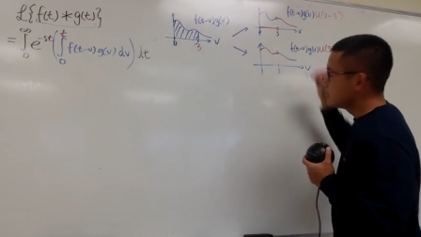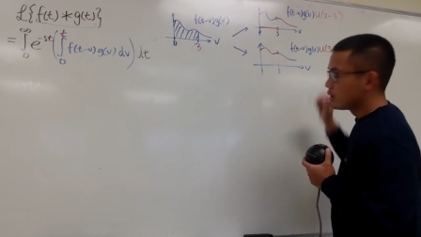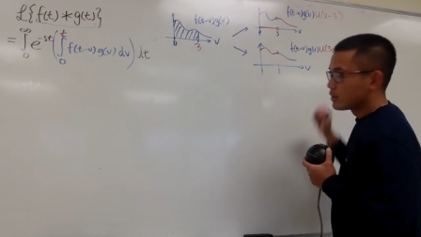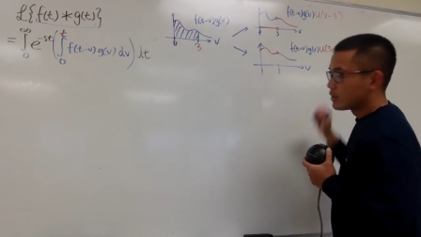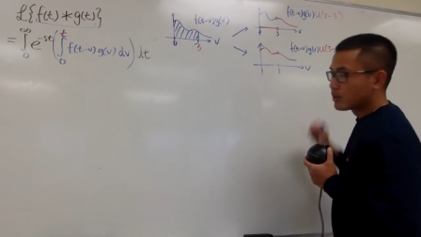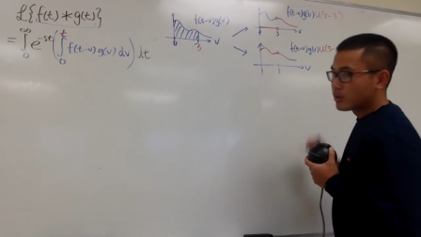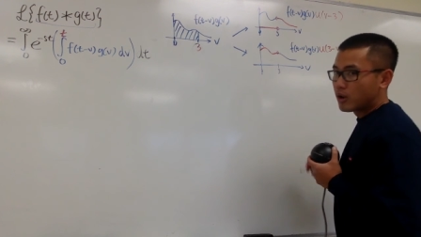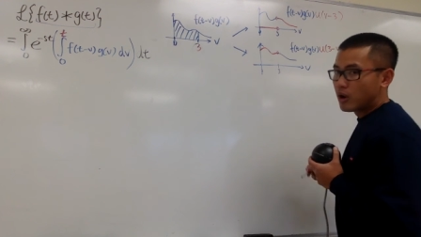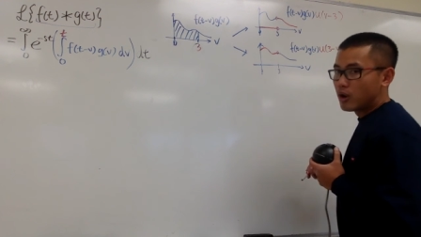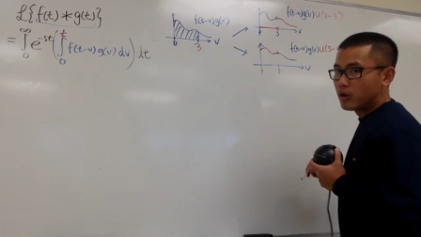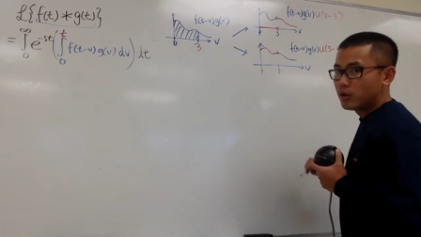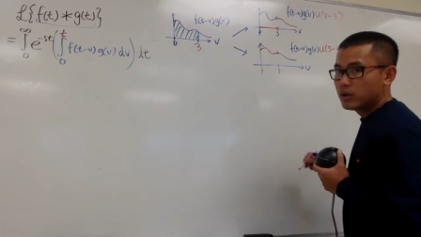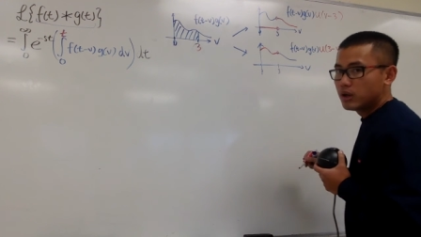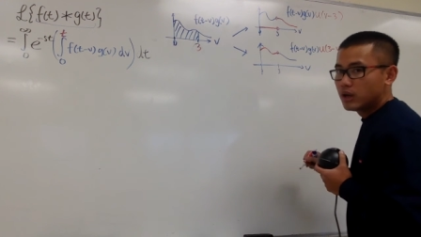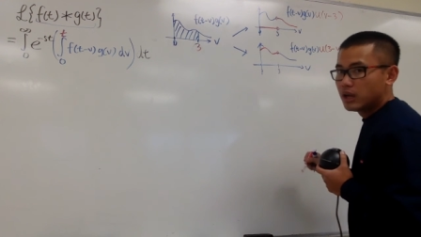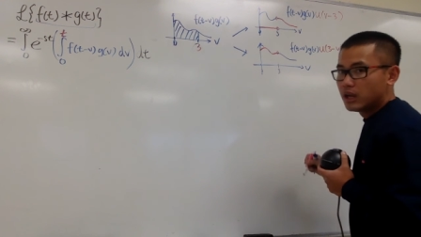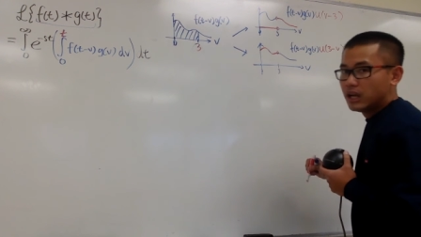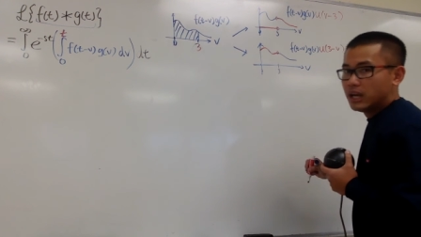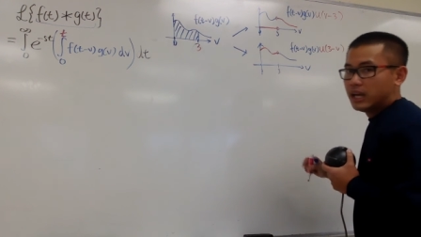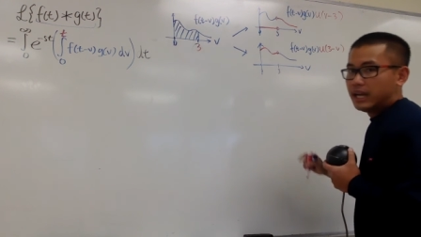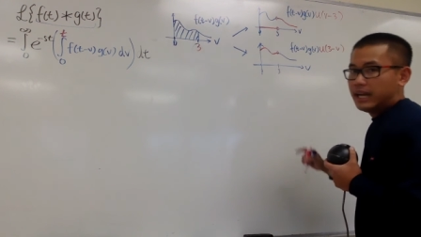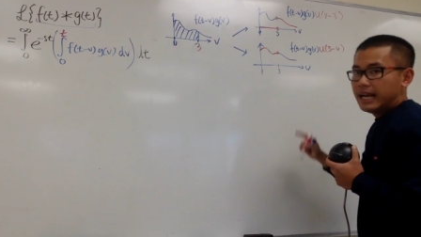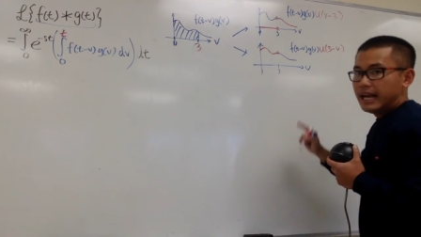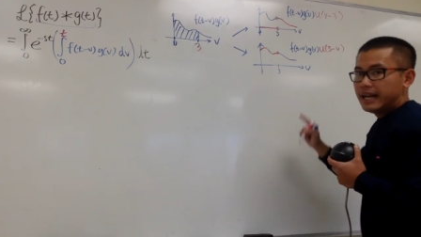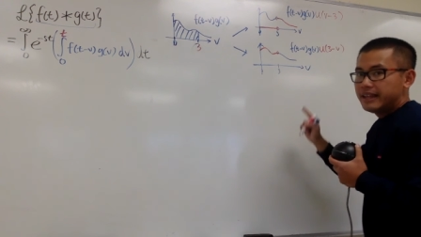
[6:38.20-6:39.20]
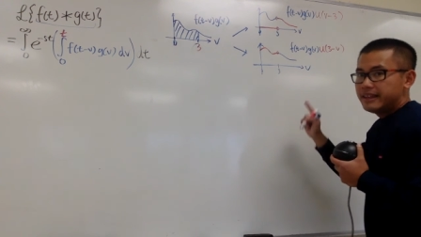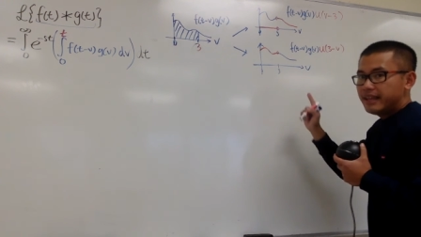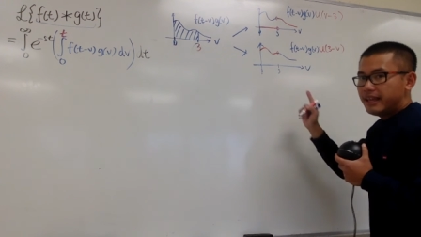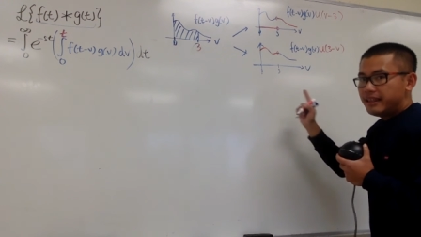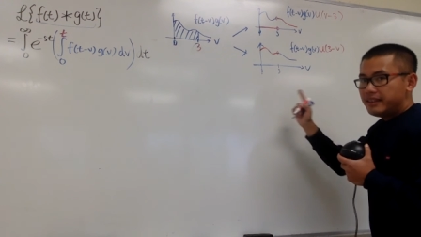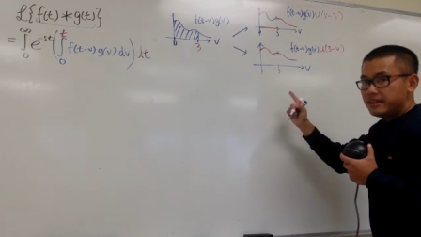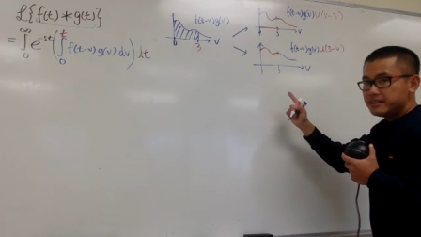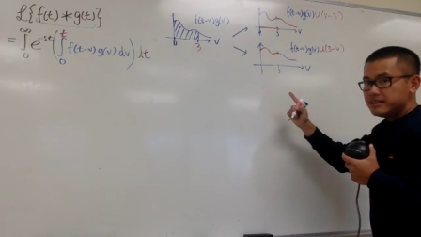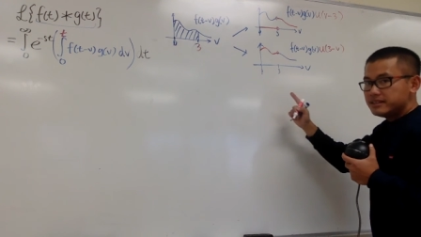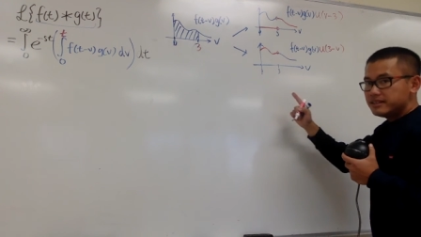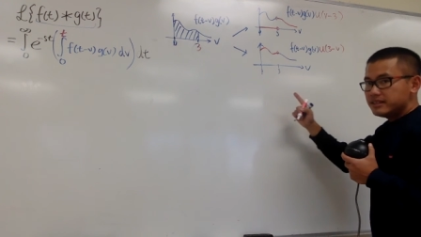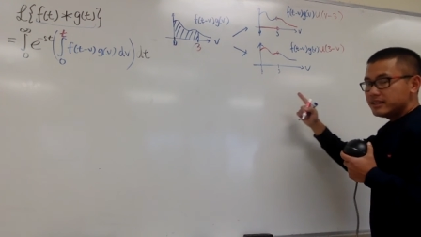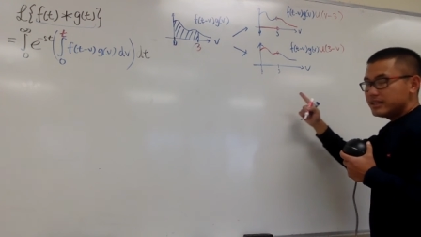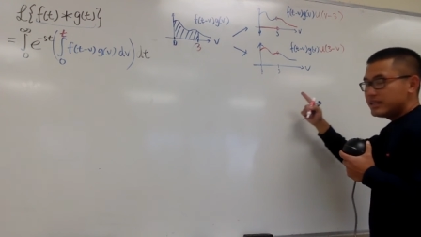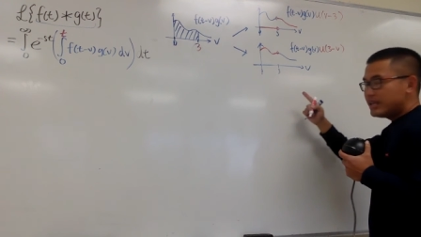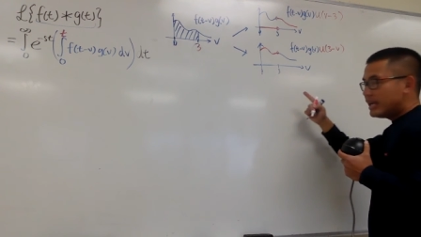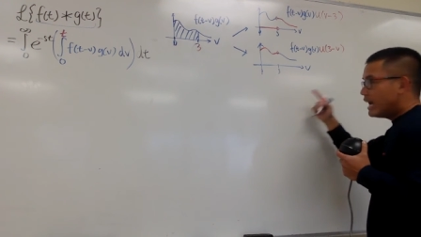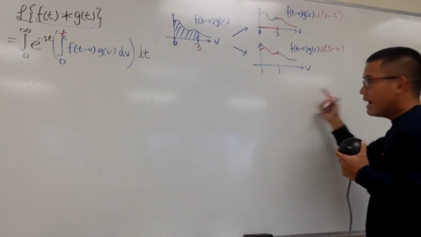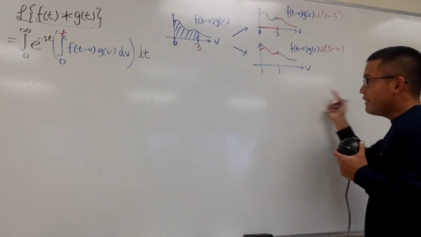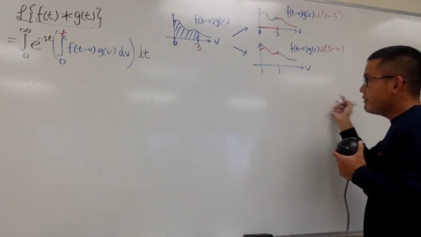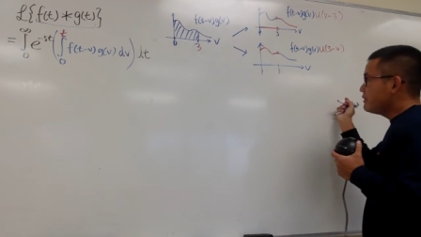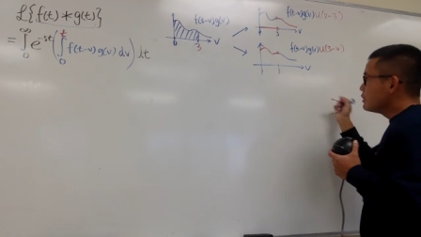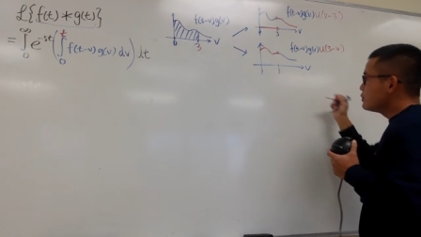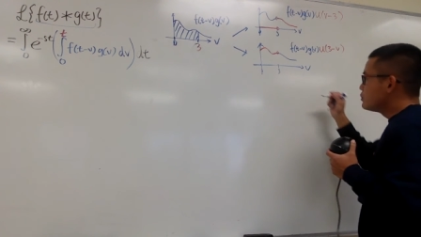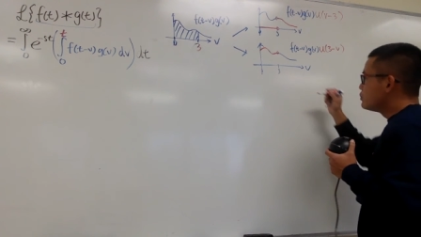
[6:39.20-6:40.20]
circle, and anything
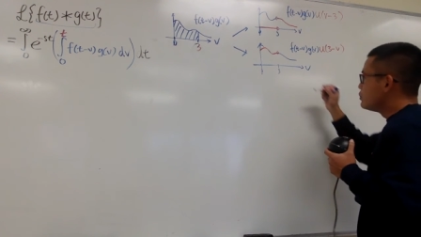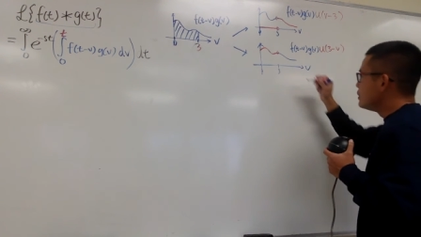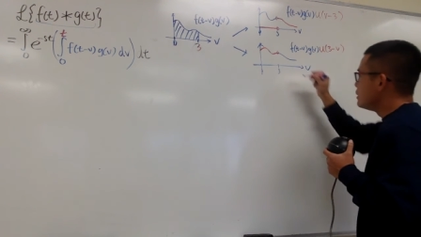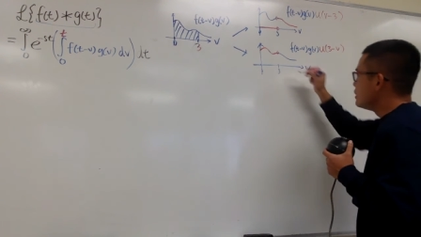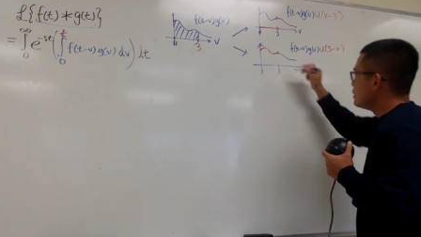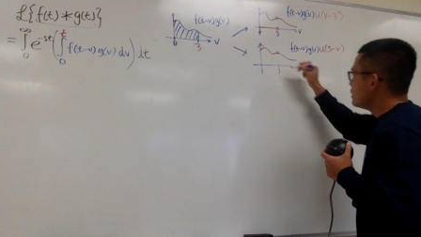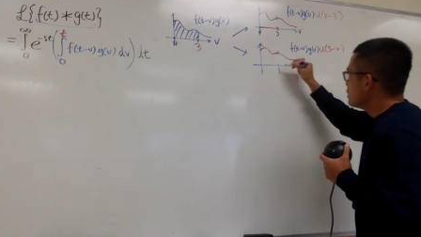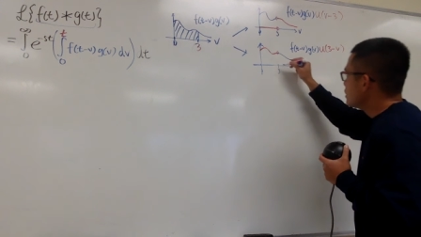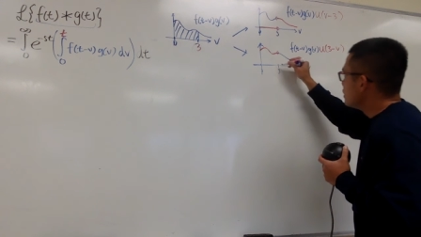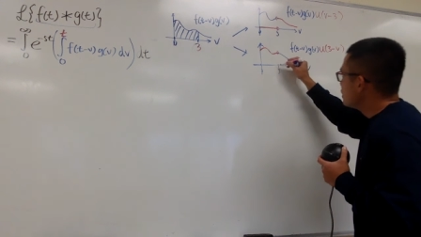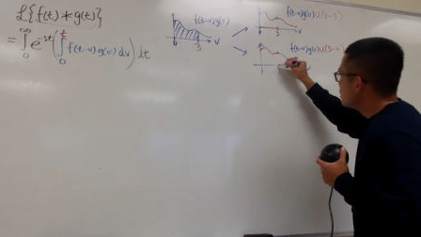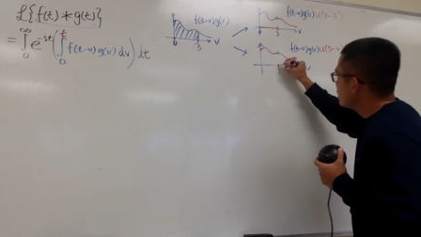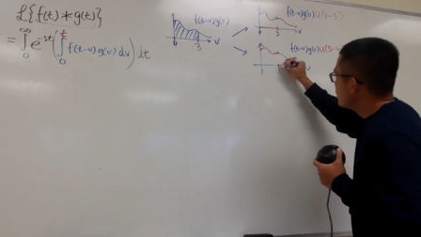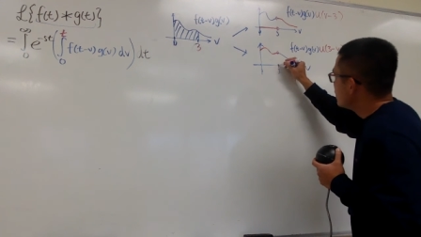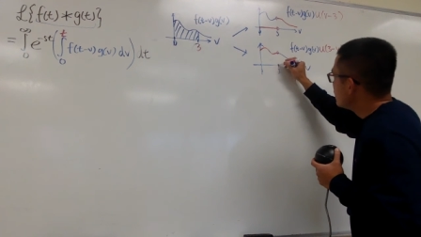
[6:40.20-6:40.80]
after 3